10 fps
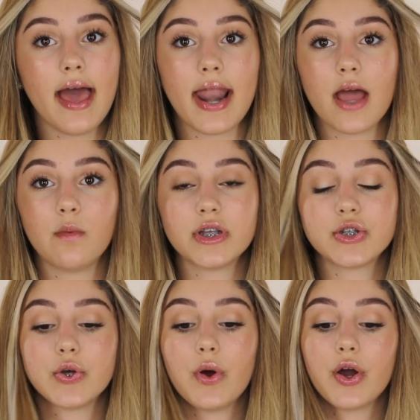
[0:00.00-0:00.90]
And I went
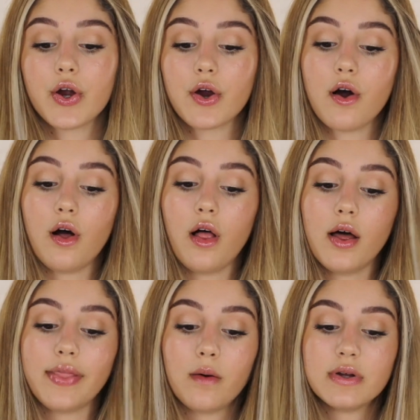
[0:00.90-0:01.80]
to a
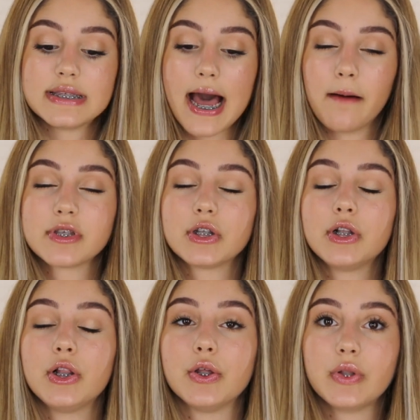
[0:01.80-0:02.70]
girl that was
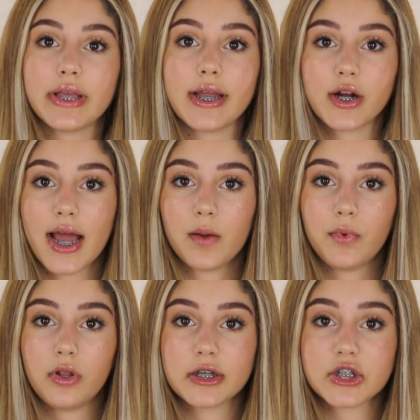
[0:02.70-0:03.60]
absolutely incredible.